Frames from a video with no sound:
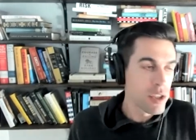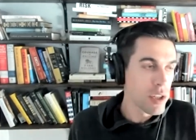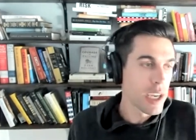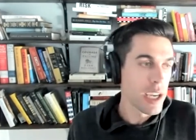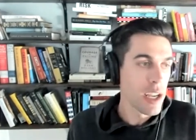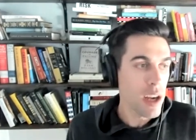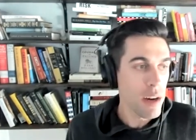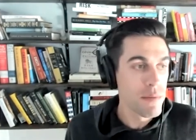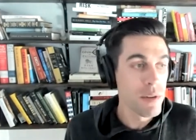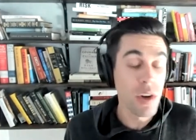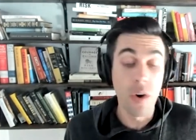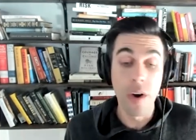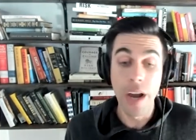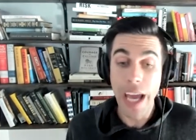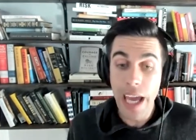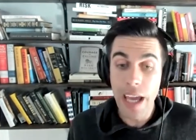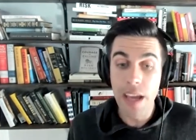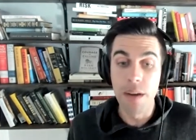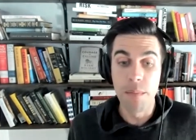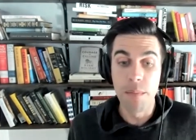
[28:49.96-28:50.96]
your kid off, you go,
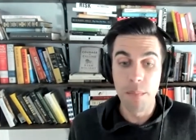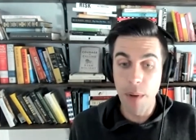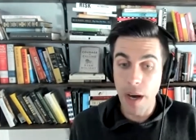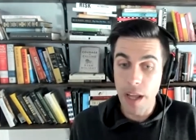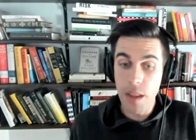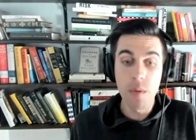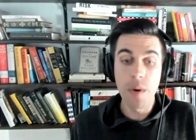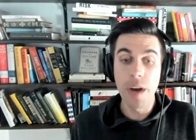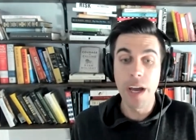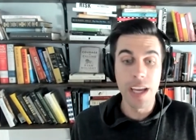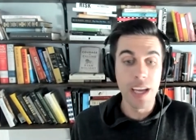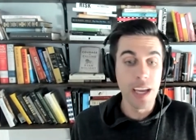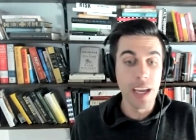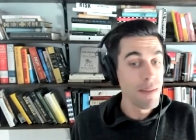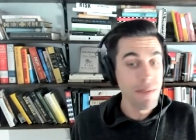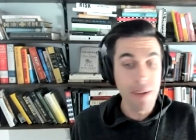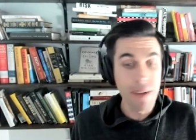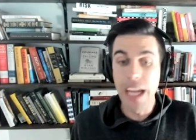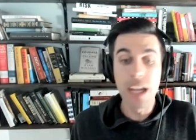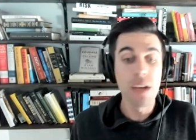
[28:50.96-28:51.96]
"Hey, by the way,
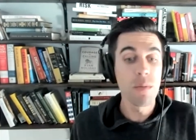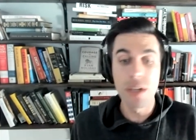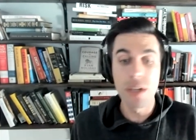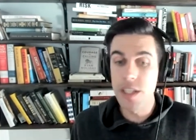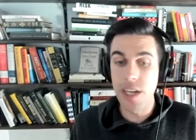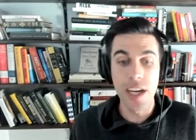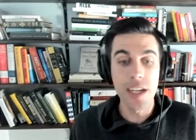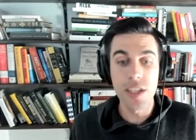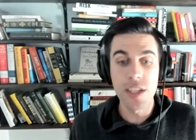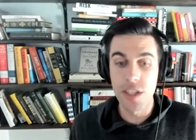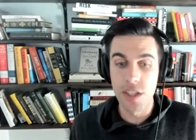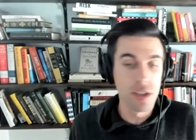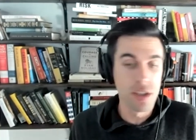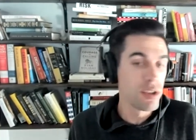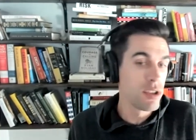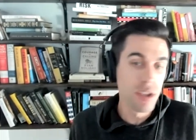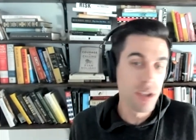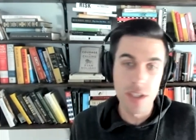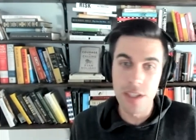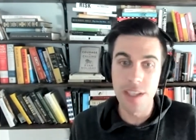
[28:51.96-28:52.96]
if anyone touches you,
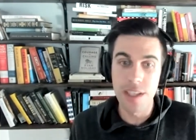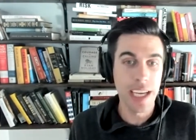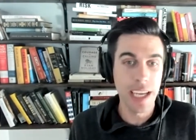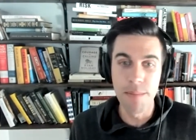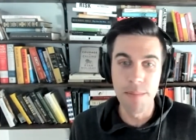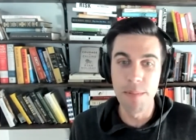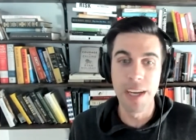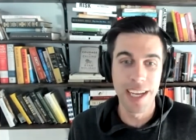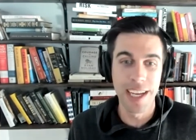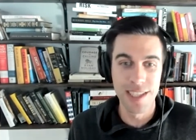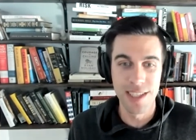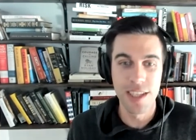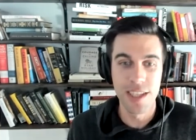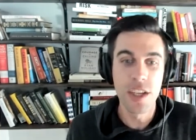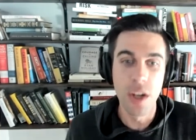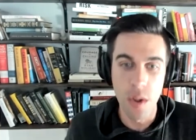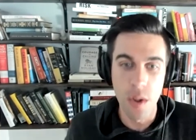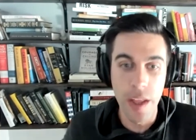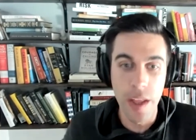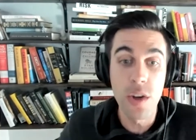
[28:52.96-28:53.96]
you just like give me a head."
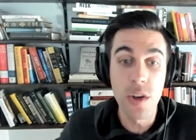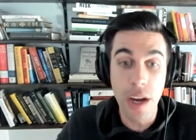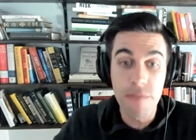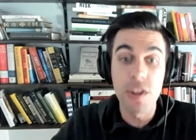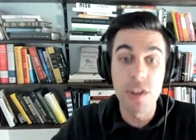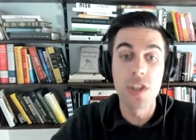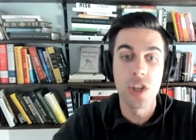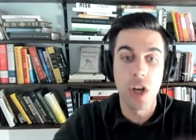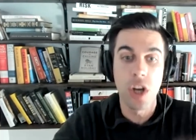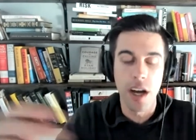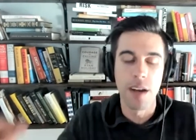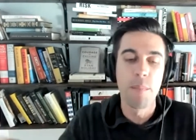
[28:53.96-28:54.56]
You know, like you have to. T-